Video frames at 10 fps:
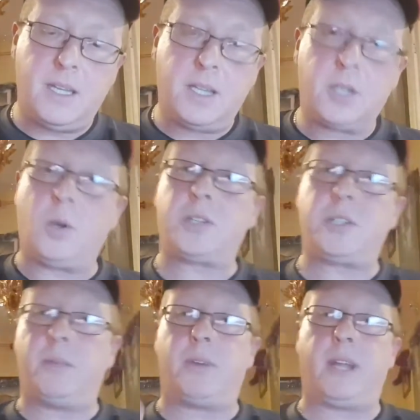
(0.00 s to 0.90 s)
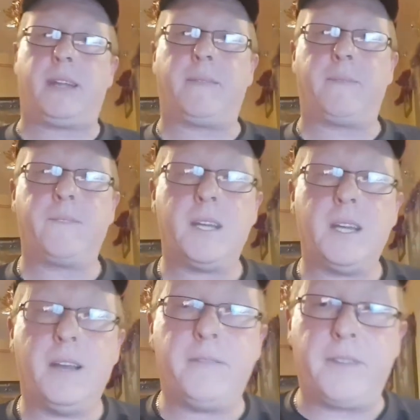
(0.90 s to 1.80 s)
Question number 8.
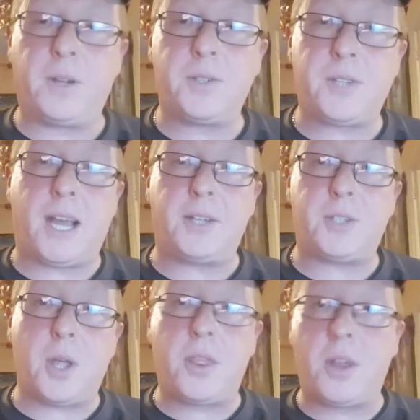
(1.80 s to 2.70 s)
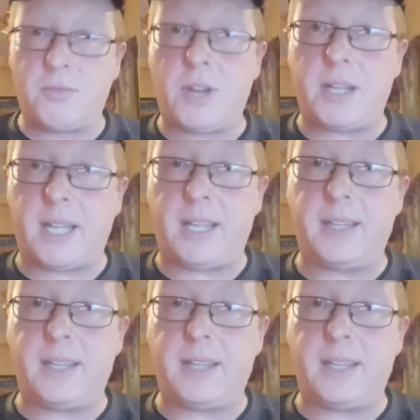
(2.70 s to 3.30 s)
Fingers at the ready.